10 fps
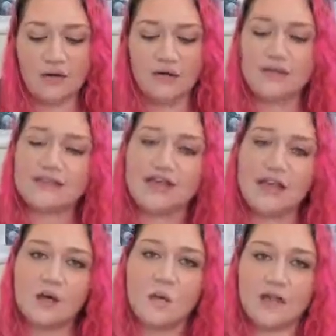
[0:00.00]
If we just
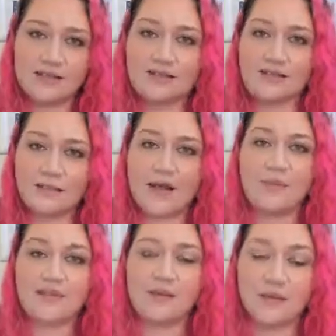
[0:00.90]
take one little
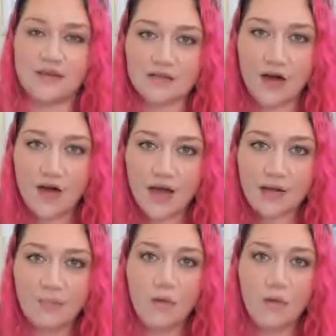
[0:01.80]
baby step at a time,